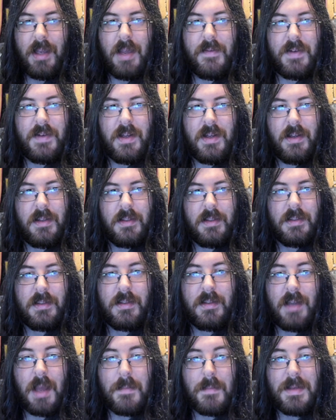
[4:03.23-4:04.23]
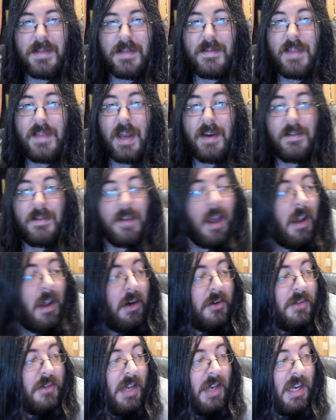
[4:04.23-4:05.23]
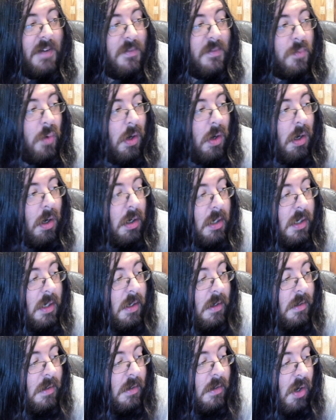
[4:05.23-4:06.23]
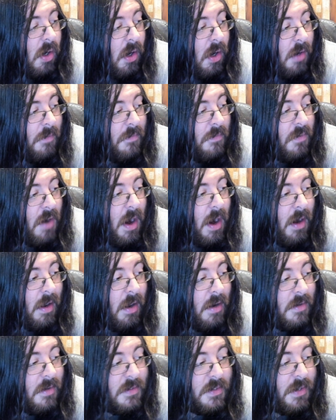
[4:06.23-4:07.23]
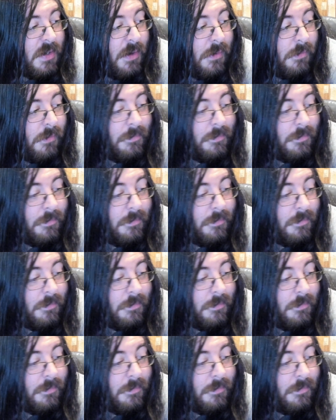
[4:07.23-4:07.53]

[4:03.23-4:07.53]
uh I missed that entire day of work on Friday, so